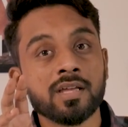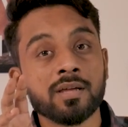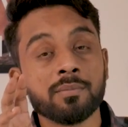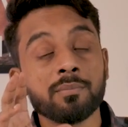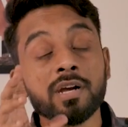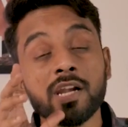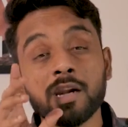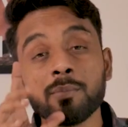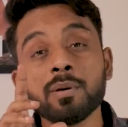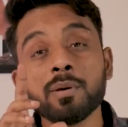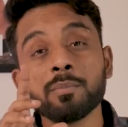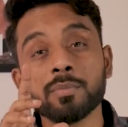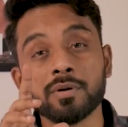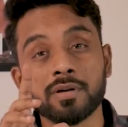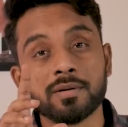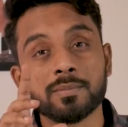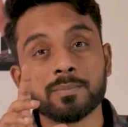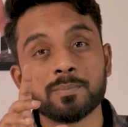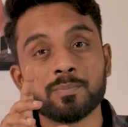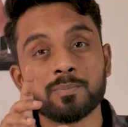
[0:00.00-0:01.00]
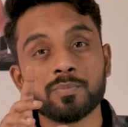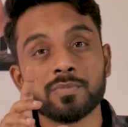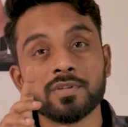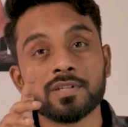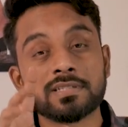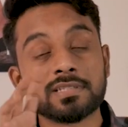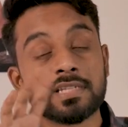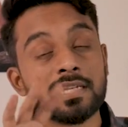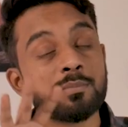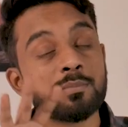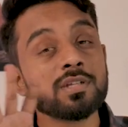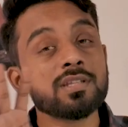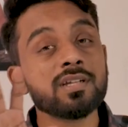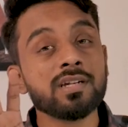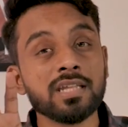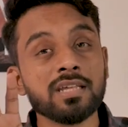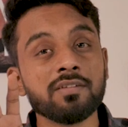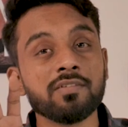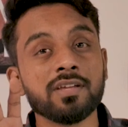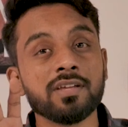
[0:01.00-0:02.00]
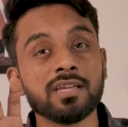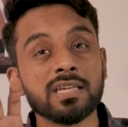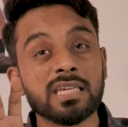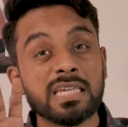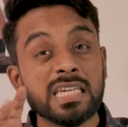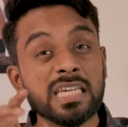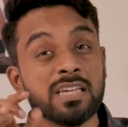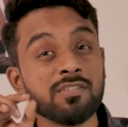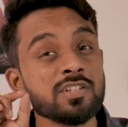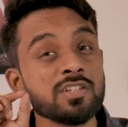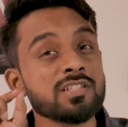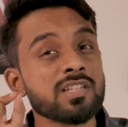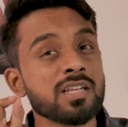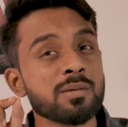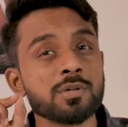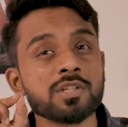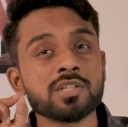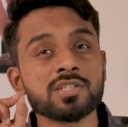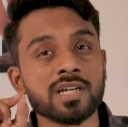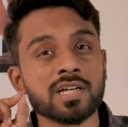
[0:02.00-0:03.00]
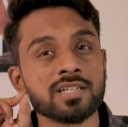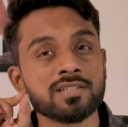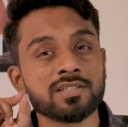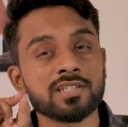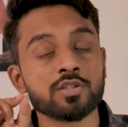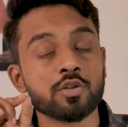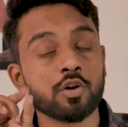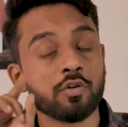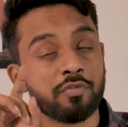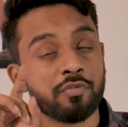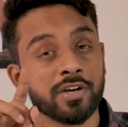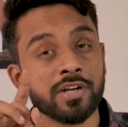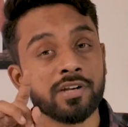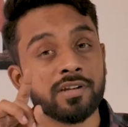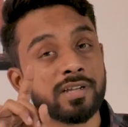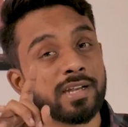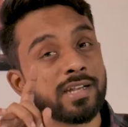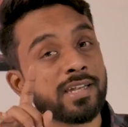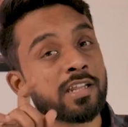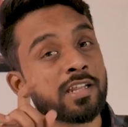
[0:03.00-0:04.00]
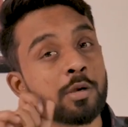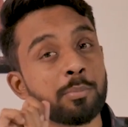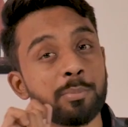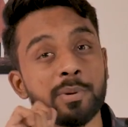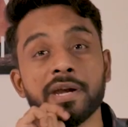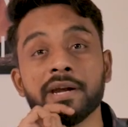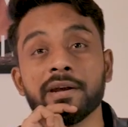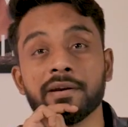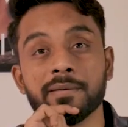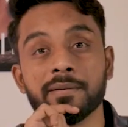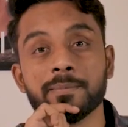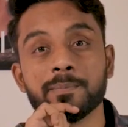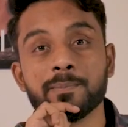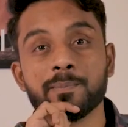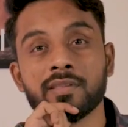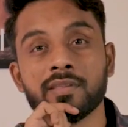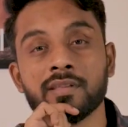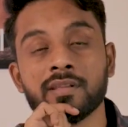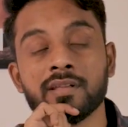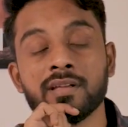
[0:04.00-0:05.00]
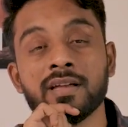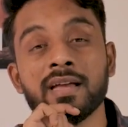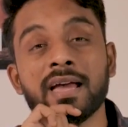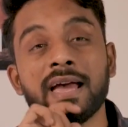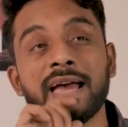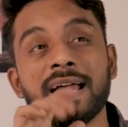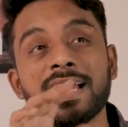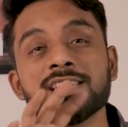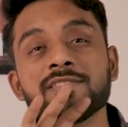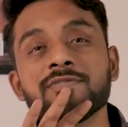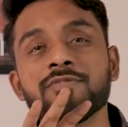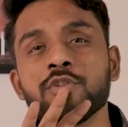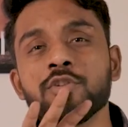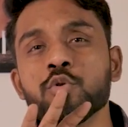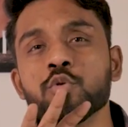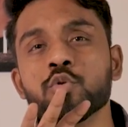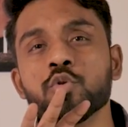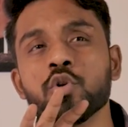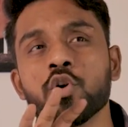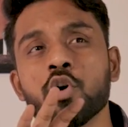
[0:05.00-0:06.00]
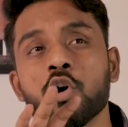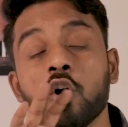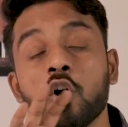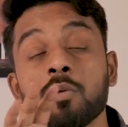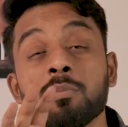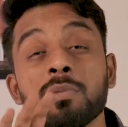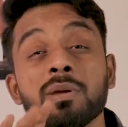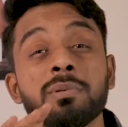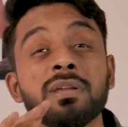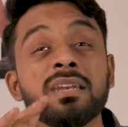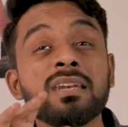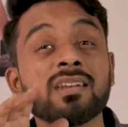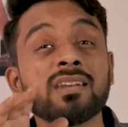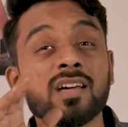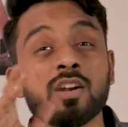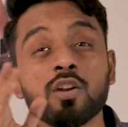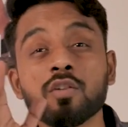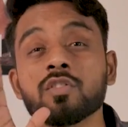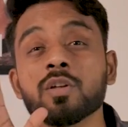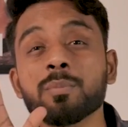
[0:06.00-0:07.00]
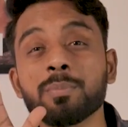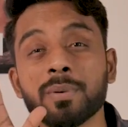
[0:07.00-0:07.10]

but remember, slimmer the TV, even slimmer the chances of it getting repaired. As few or maybe none of the